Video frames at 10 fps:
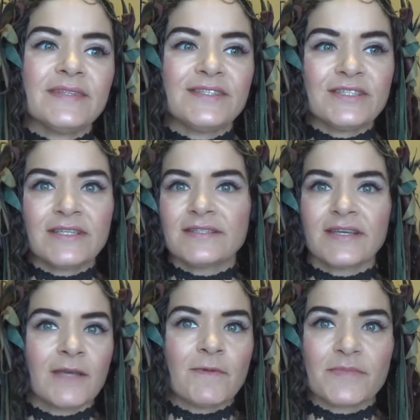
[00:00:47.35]
just because it
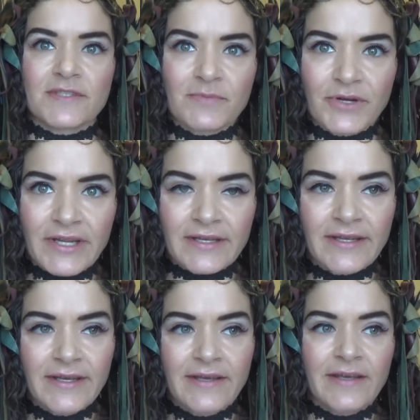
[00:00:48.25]
came up this morning,
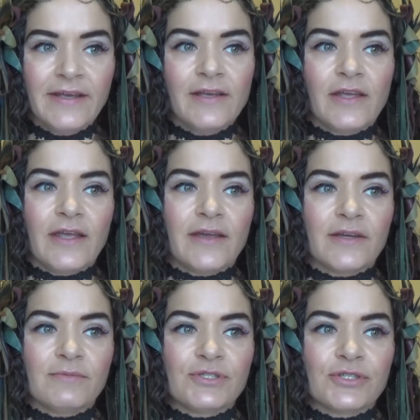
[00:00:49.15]

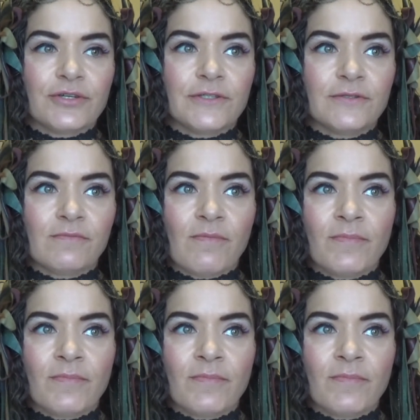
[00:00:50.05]
and I'm sure